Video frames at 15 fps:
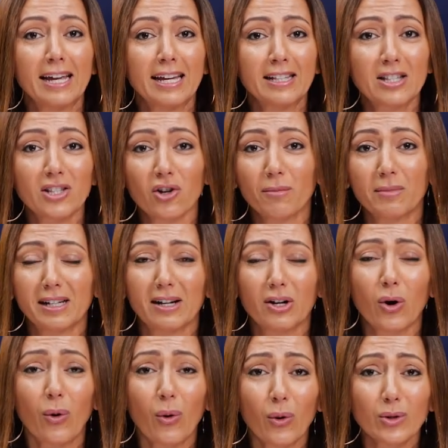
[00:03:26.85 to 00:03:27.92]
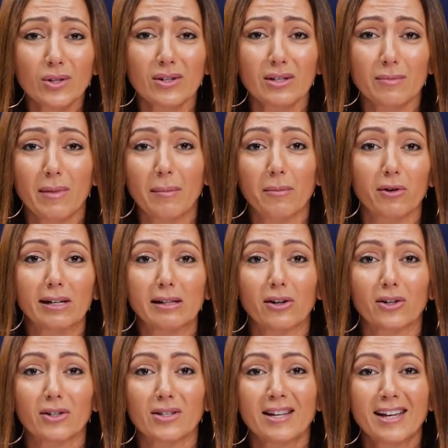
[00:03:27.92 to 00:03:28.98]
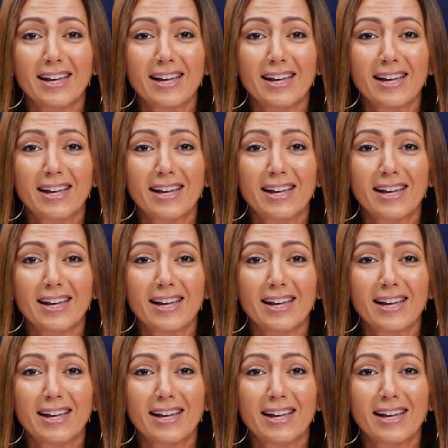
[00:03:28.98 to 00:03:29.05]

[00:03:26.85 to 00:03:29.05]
Insomnia causes memory loss,